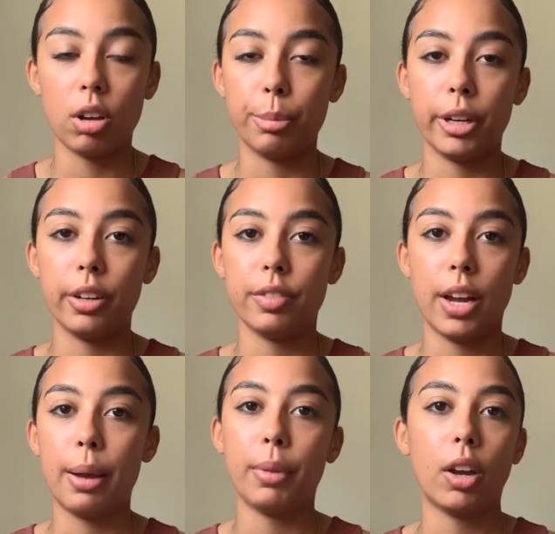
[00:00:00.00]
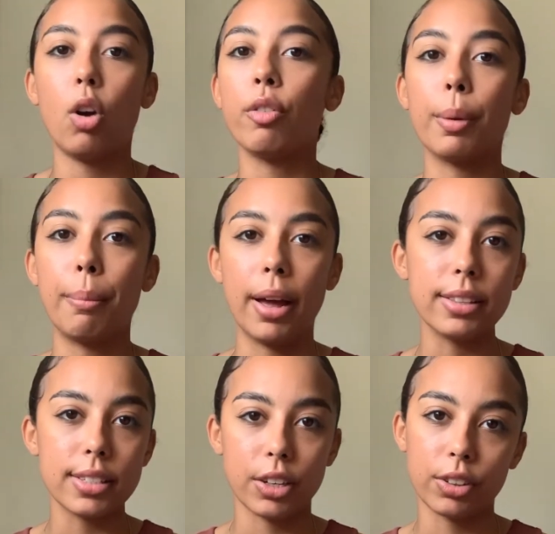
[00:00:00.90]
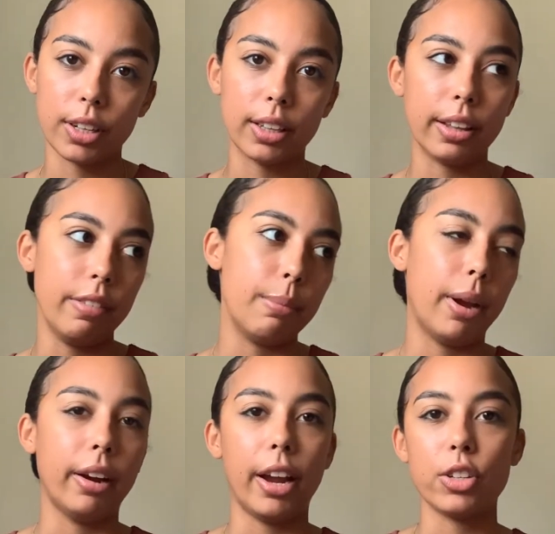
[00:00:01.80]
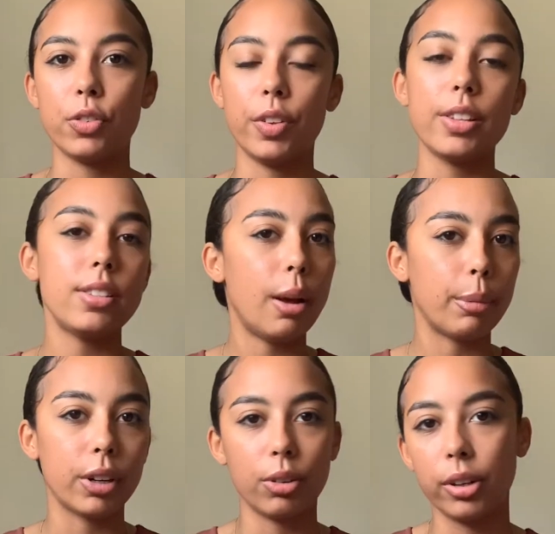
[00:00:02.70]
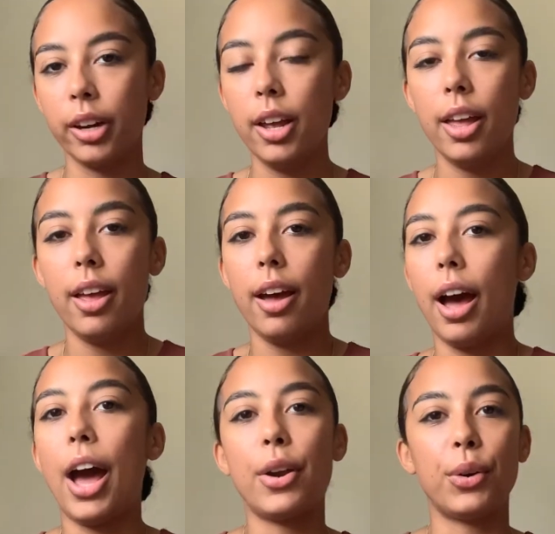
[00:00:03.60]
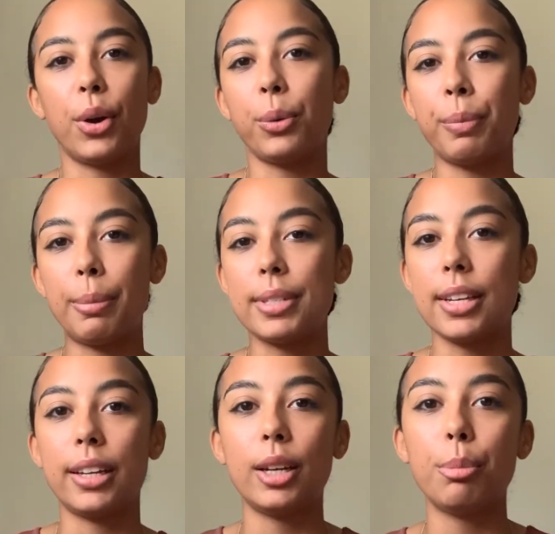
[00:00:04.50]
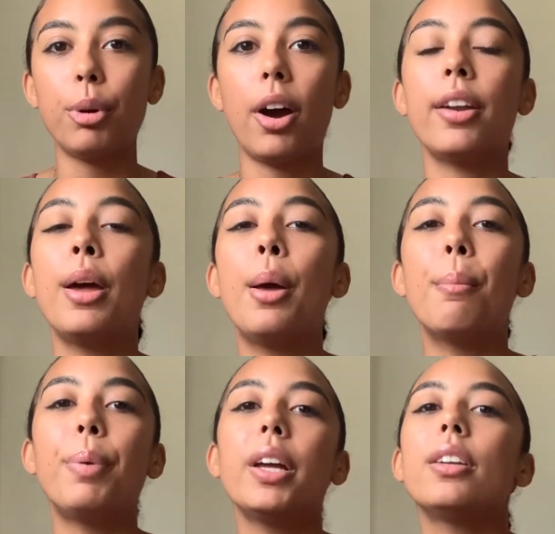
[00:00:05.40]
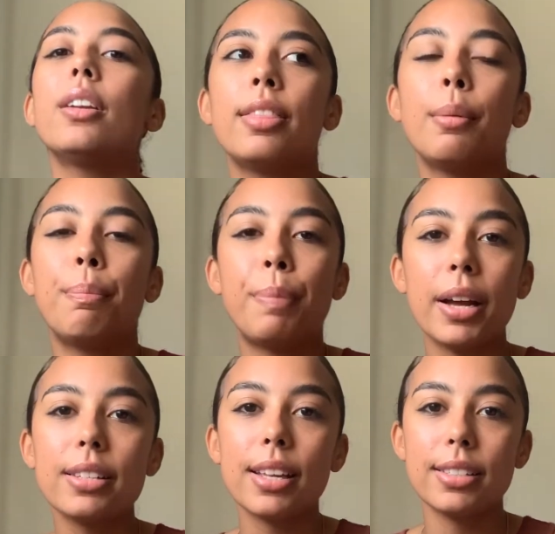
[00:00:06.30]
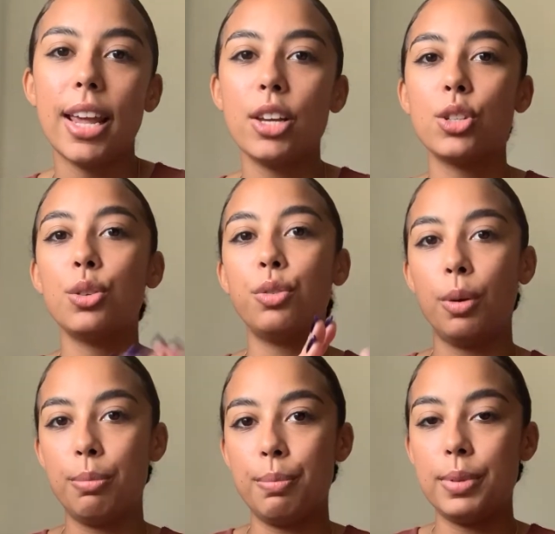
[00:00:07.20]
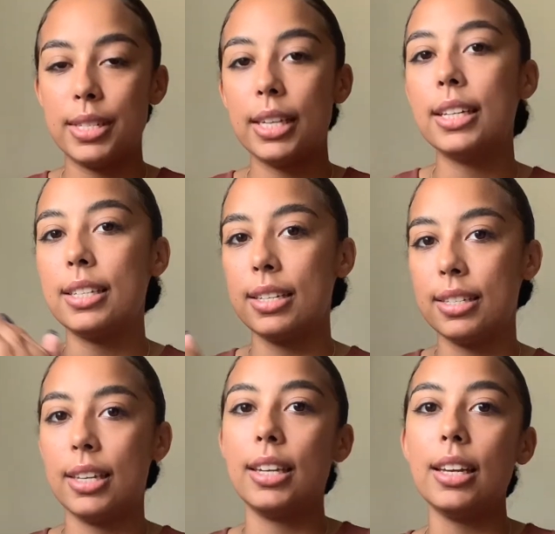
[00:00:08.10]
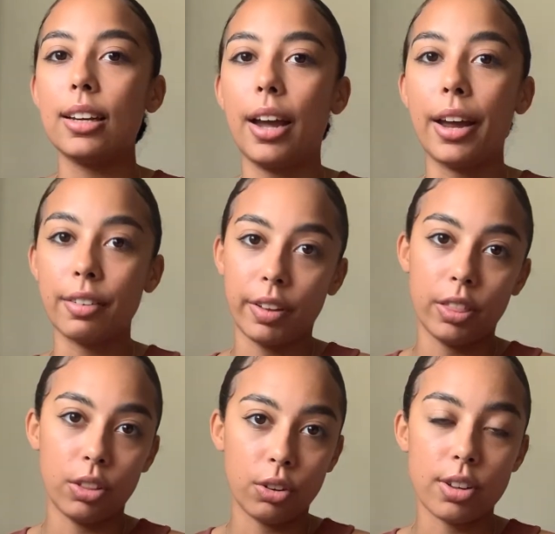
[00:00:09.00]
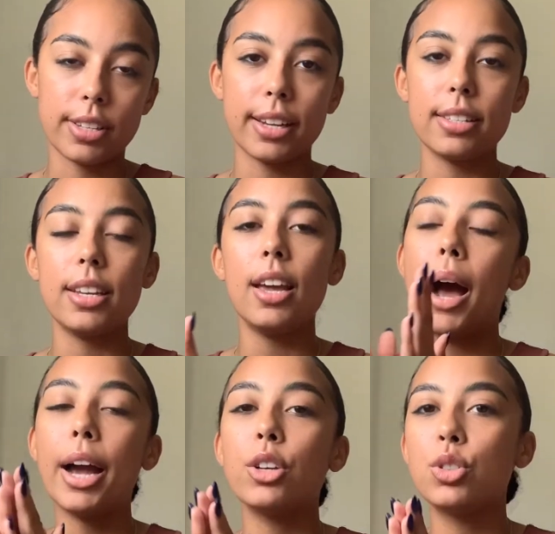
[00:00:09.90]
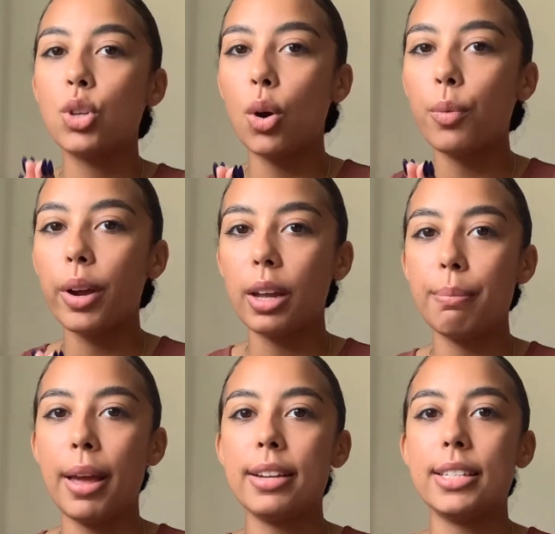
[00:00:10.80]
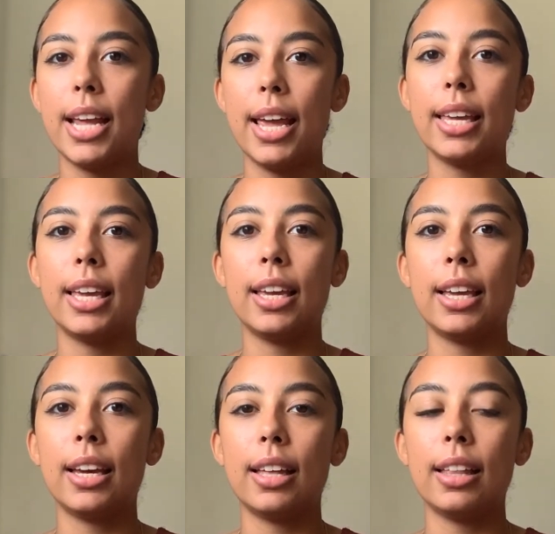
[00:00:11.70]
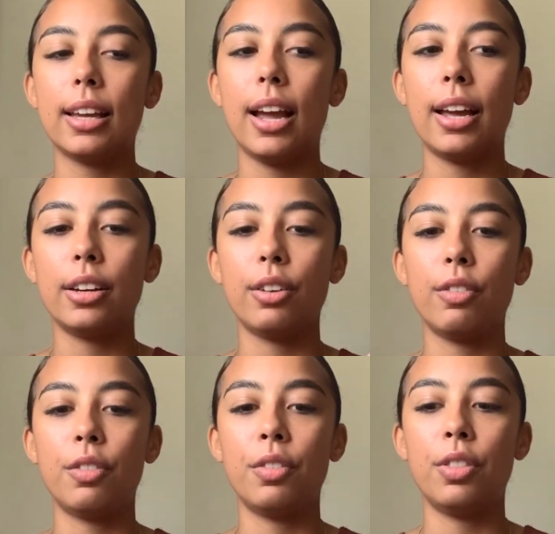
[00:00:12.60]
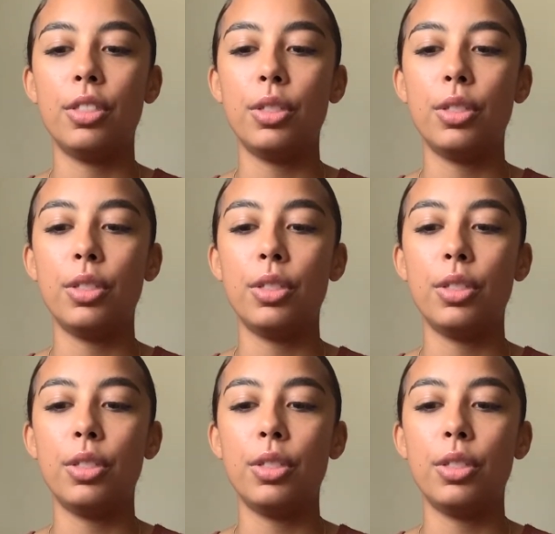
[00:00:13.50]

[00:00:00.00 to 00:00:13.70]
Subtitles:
period of time, over months, and you're gonna live in Marrakesh for the summer, or I don't know, maybe studying abroad. But the bus that takes you from city to city, kind of like the Grand Taxi, I don't recommend taking kind of the